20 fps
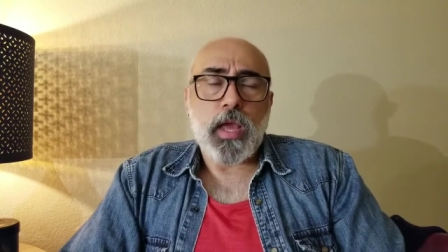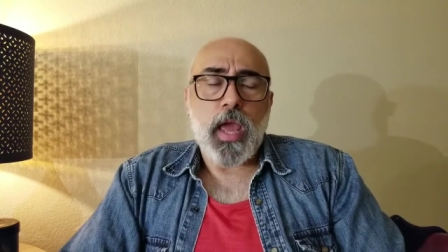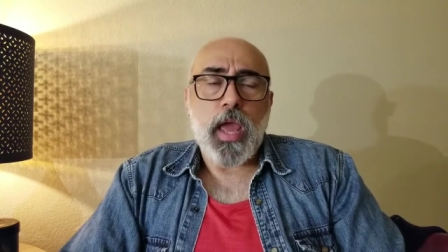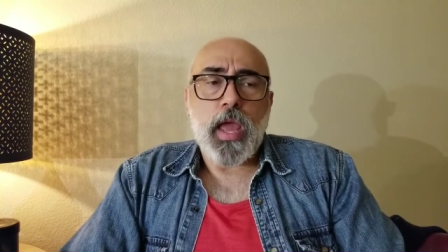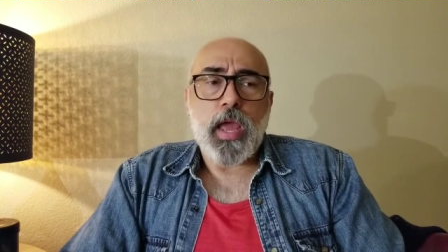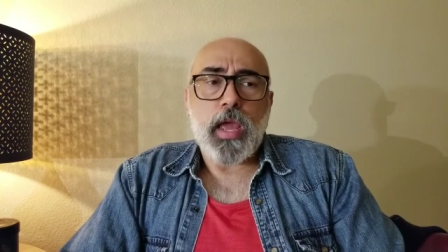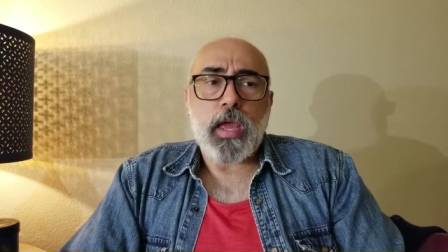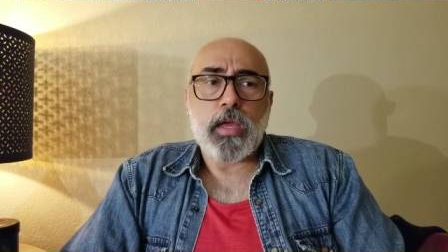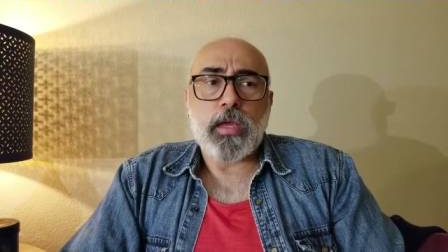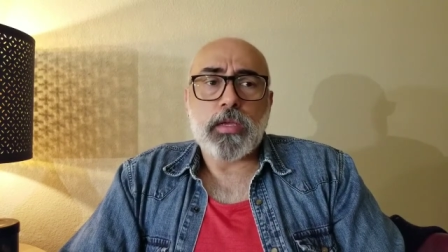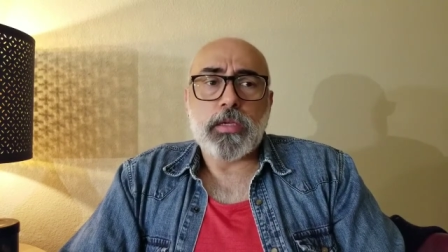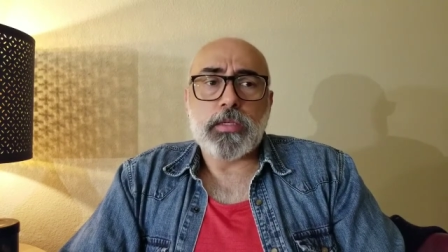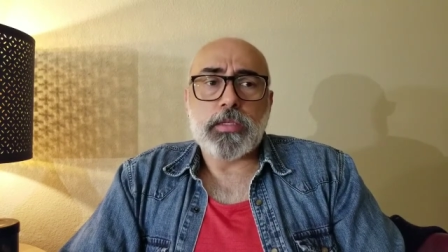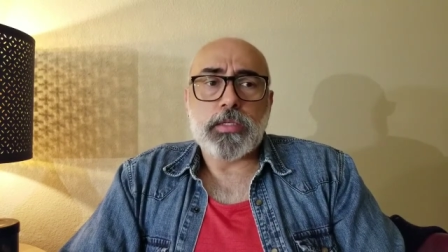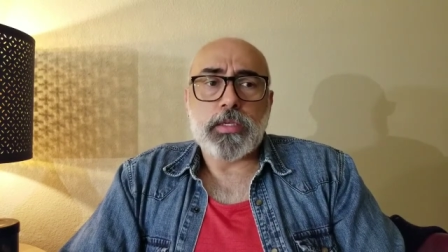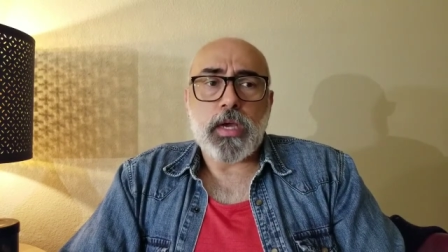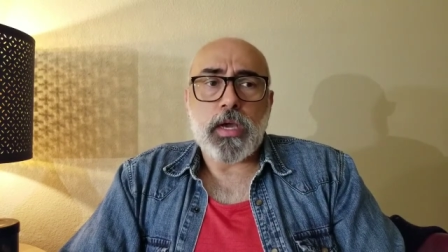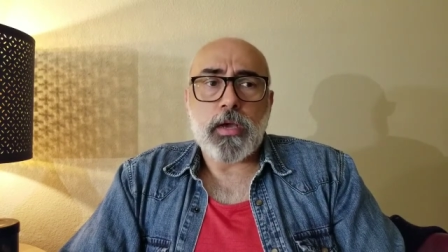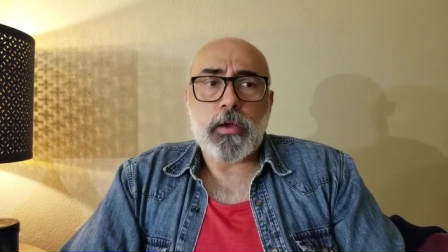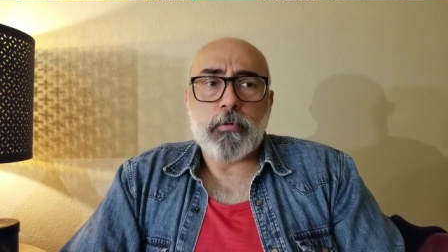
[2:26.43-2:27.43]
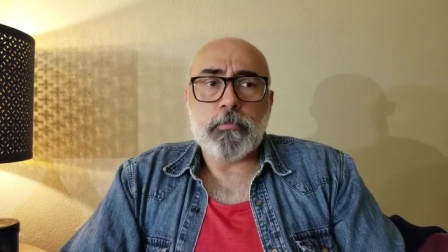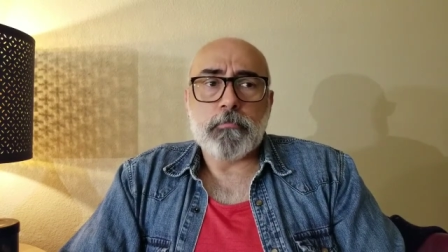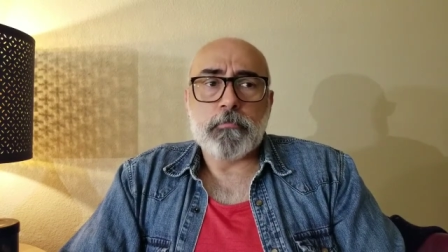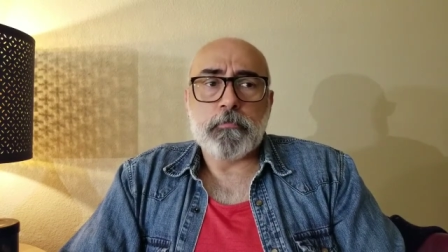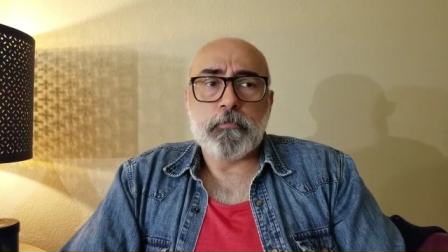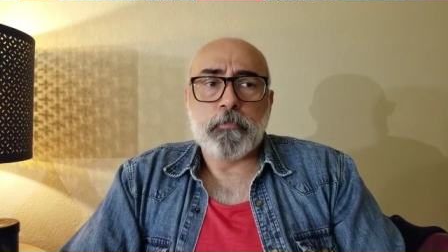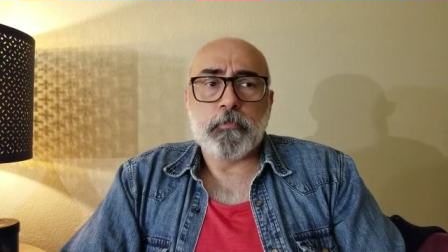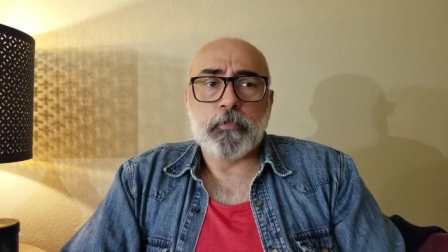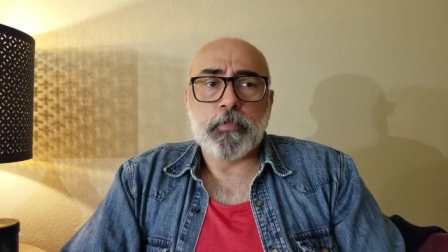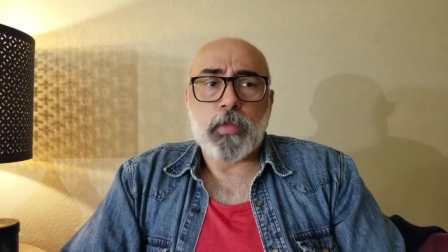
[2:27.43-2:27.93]
and
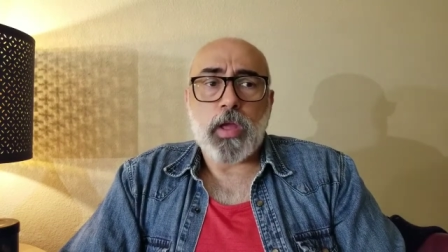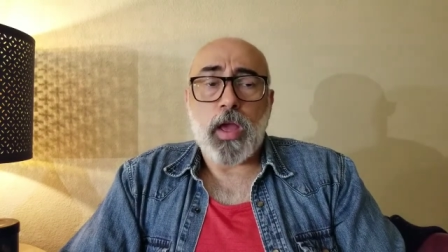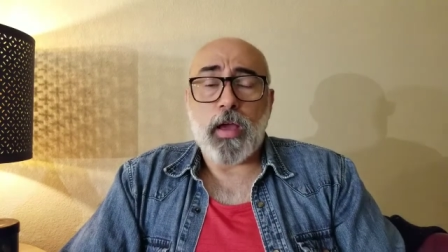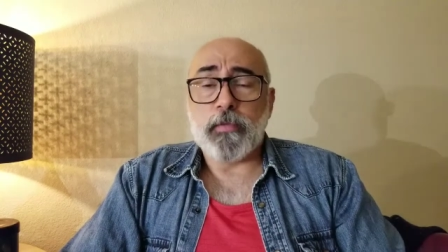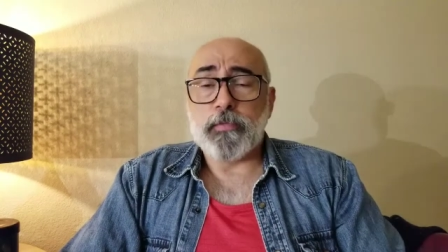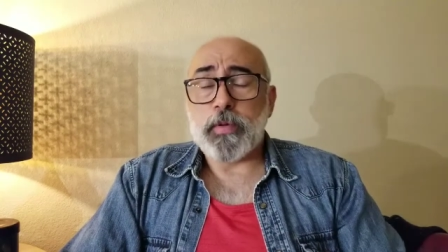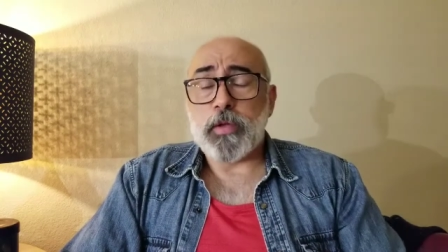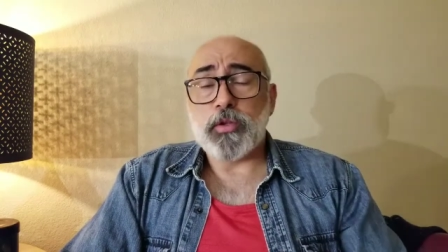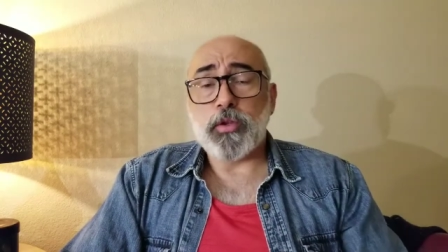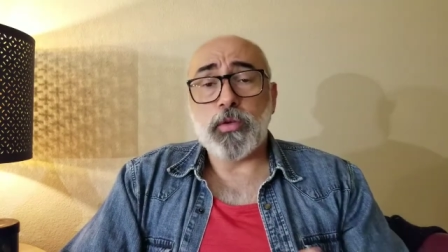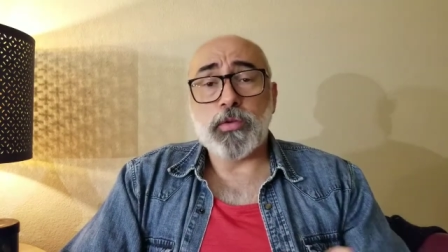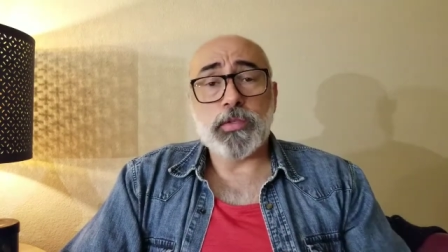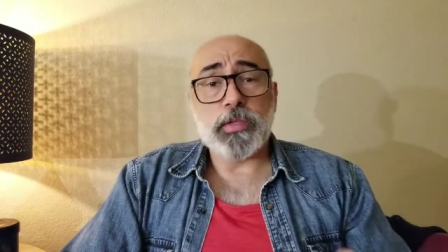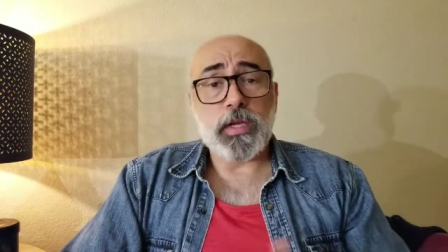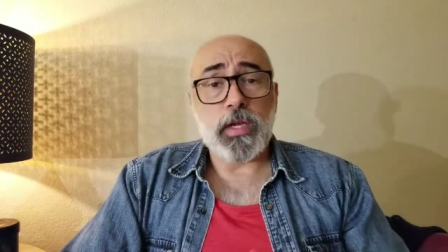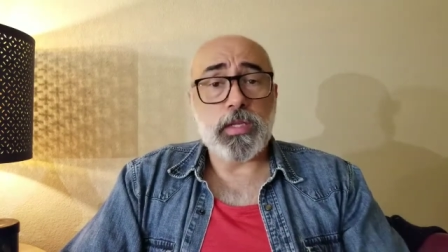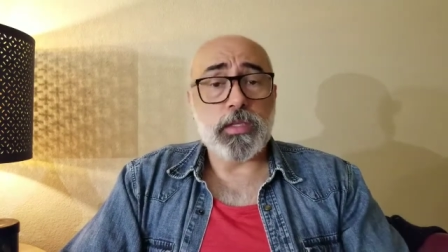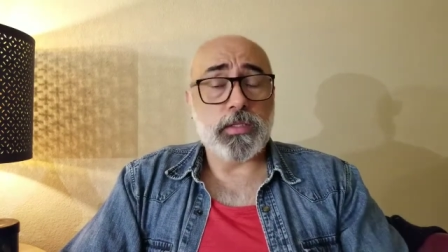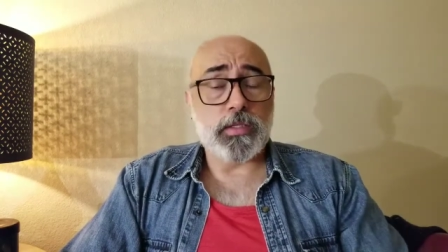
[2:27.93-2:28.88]
I've been using it